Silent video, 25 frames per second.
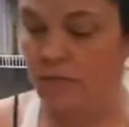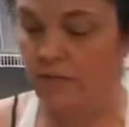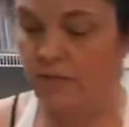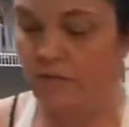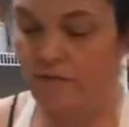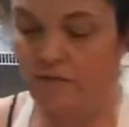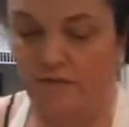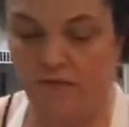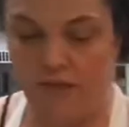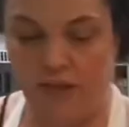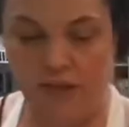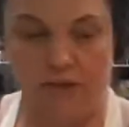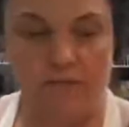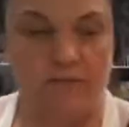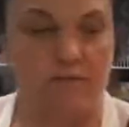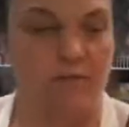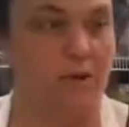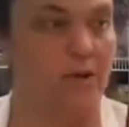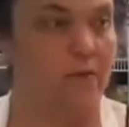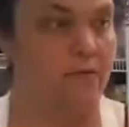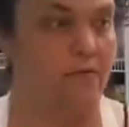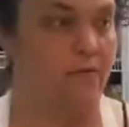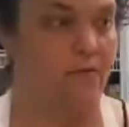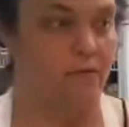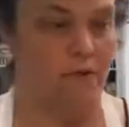favorite
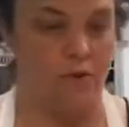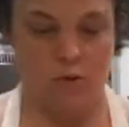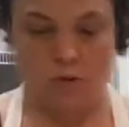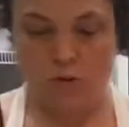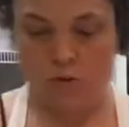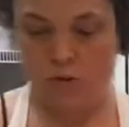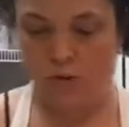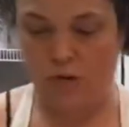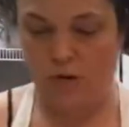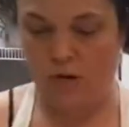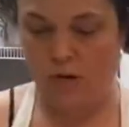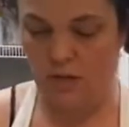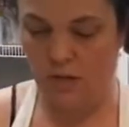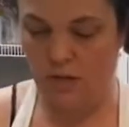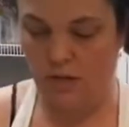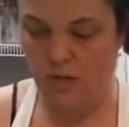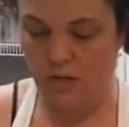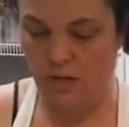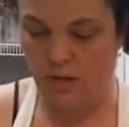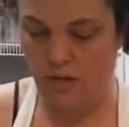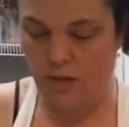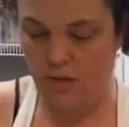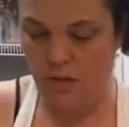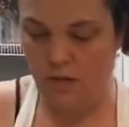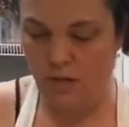food.
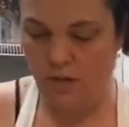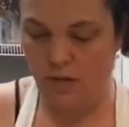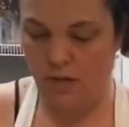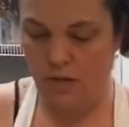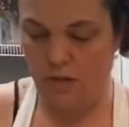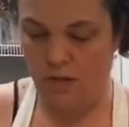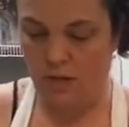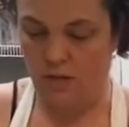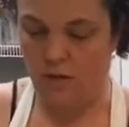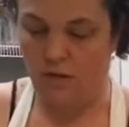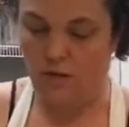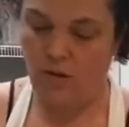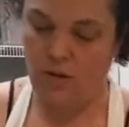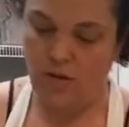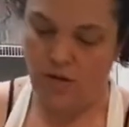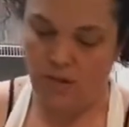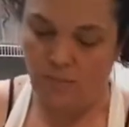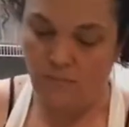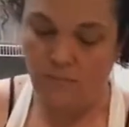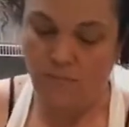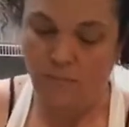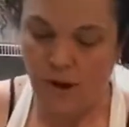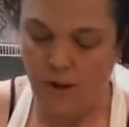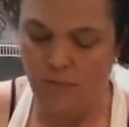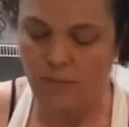Okay,
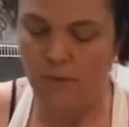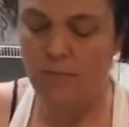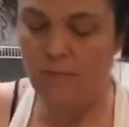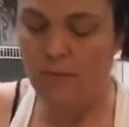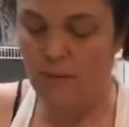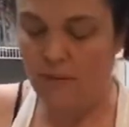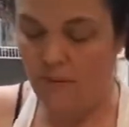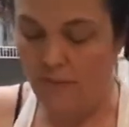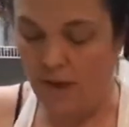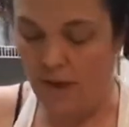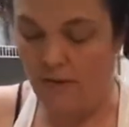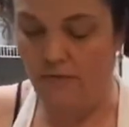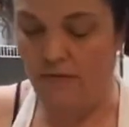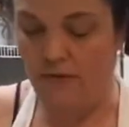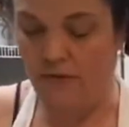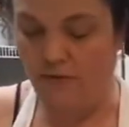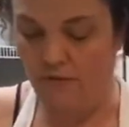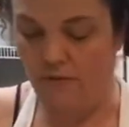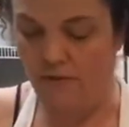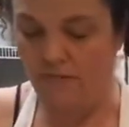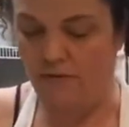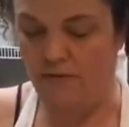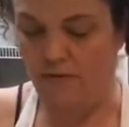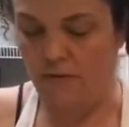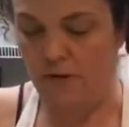probably my favorite
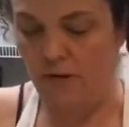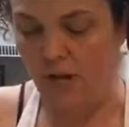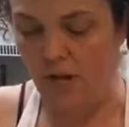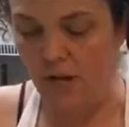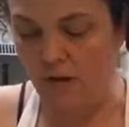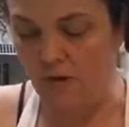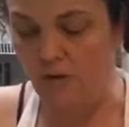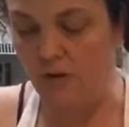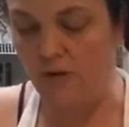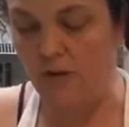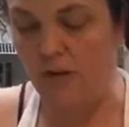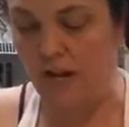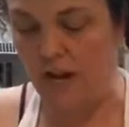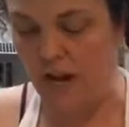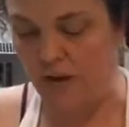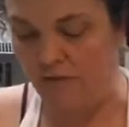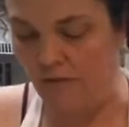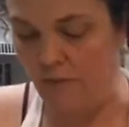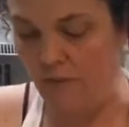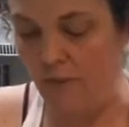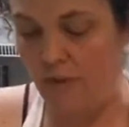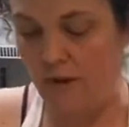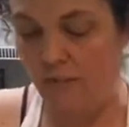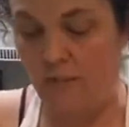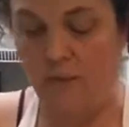food. I don't know that
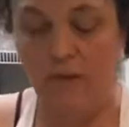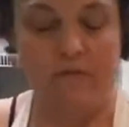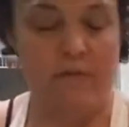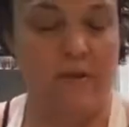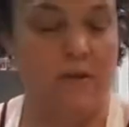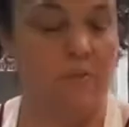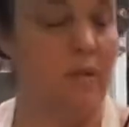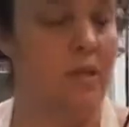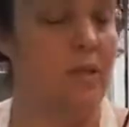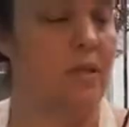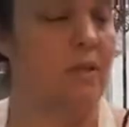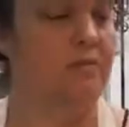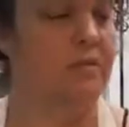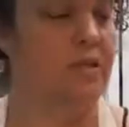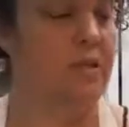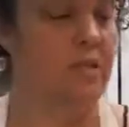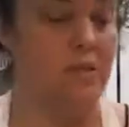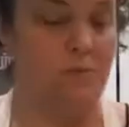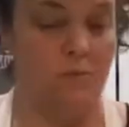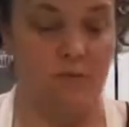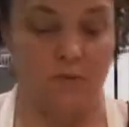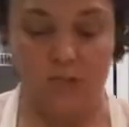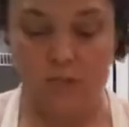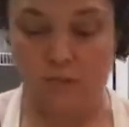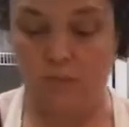everybody in my family likes it as
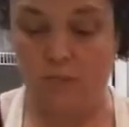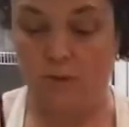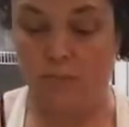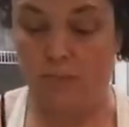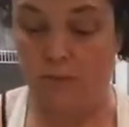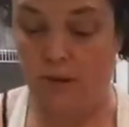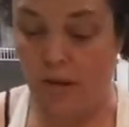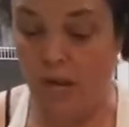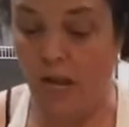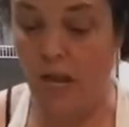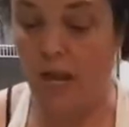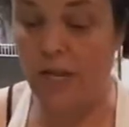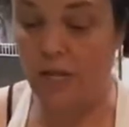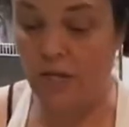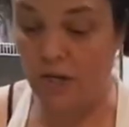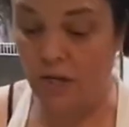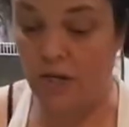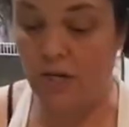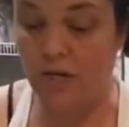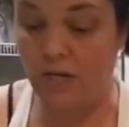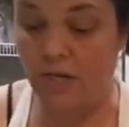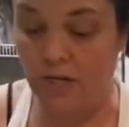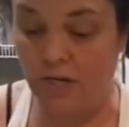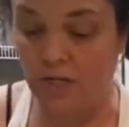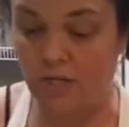much as me, but I could
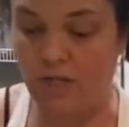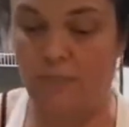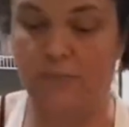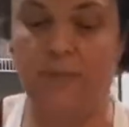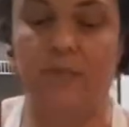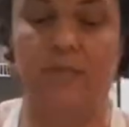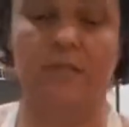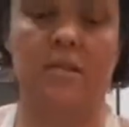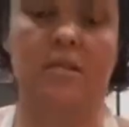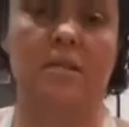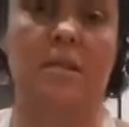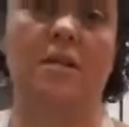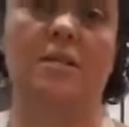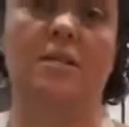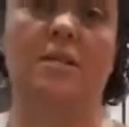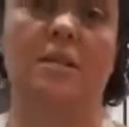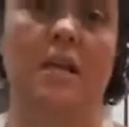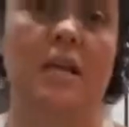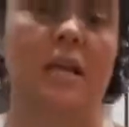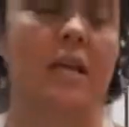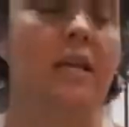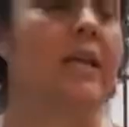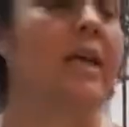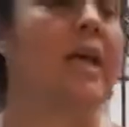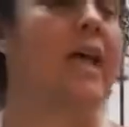eat chips and salsa
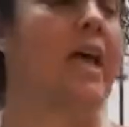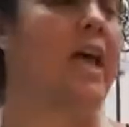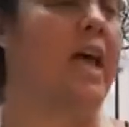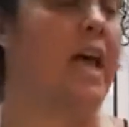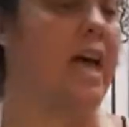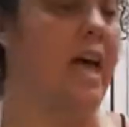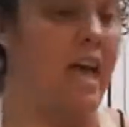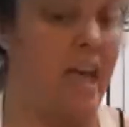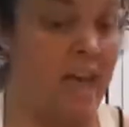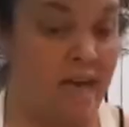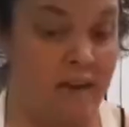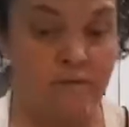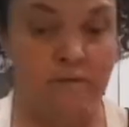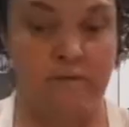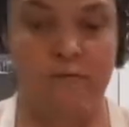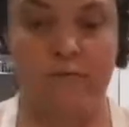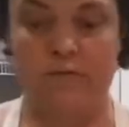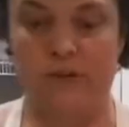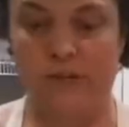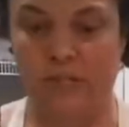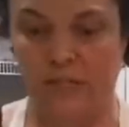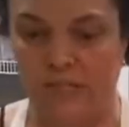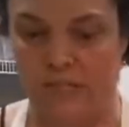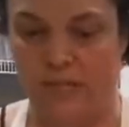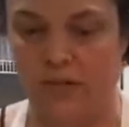every
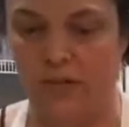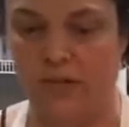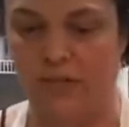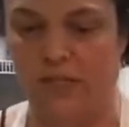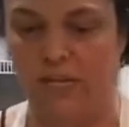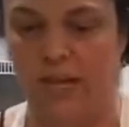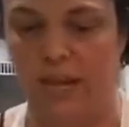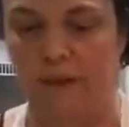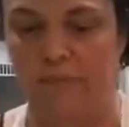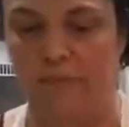single day